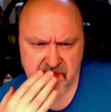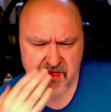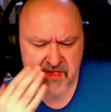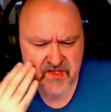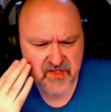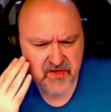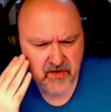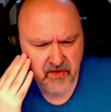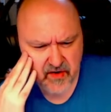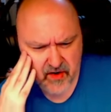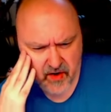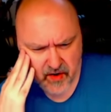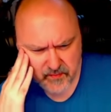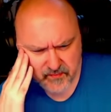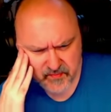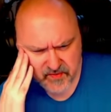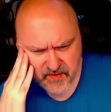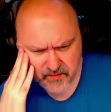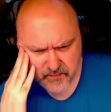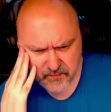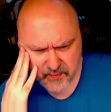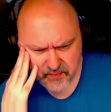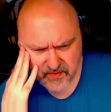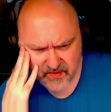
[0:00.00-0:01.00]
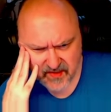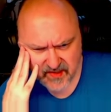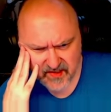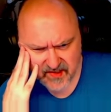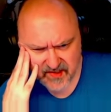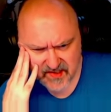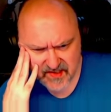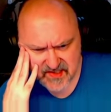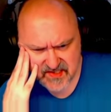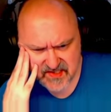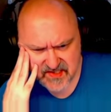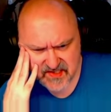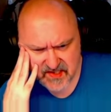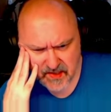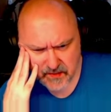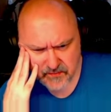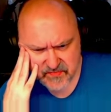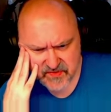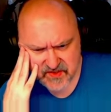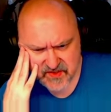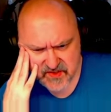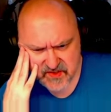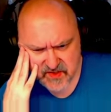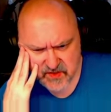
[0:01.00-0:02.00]
Sorry, I'm completely
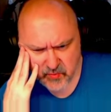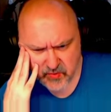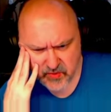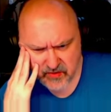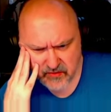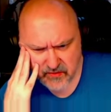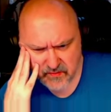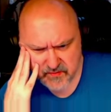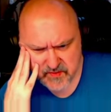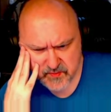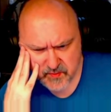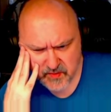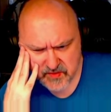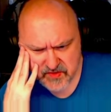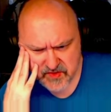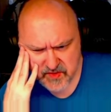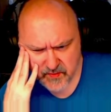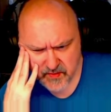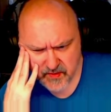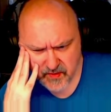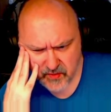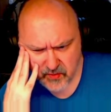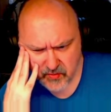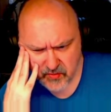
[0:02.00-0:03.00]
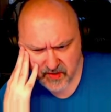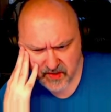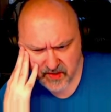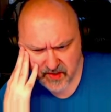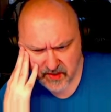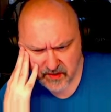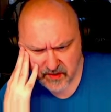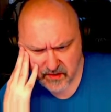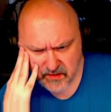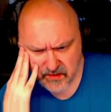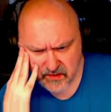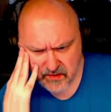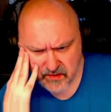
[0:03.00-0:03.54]
stumped as to where I'm supposed to be looking.